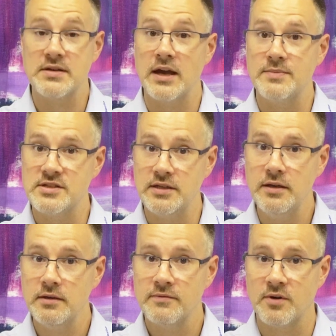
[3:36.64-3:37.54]

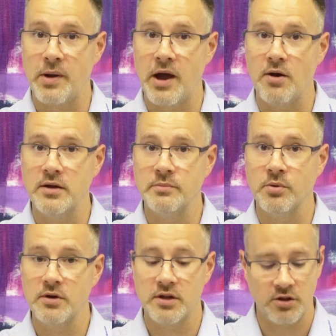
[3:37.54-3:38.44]
Type-C for powering the
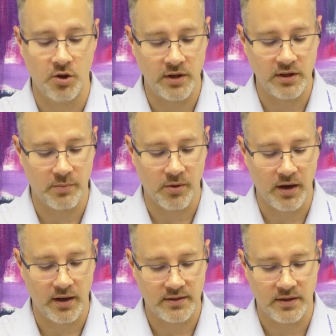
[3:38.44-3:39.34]
board and loading the
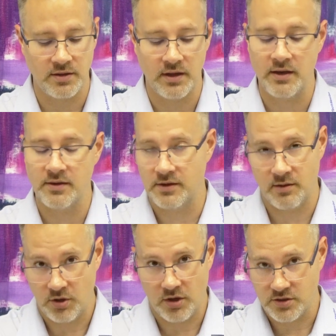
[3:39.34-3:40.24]
product and, and
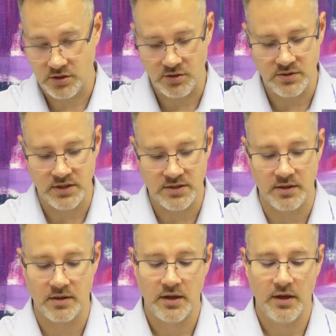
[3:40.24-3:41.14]
can be also used as
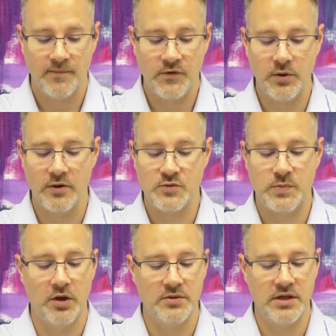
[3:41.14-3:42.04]
a
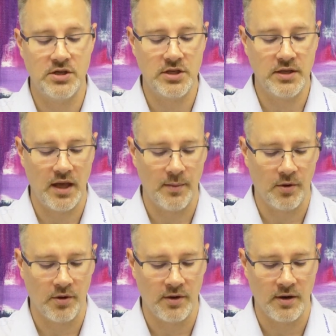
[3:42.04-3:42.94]
USB OTG cable
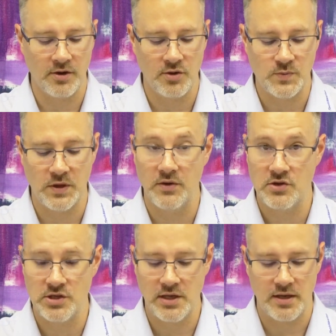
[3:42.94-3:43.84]
or USB
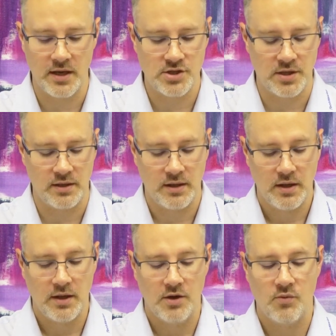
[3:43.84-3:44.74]
OTG connection.
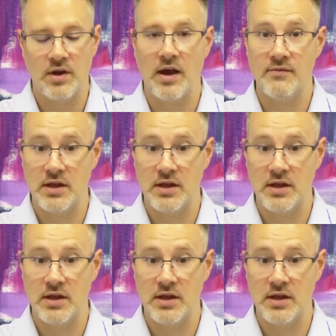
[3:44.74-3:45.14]
We have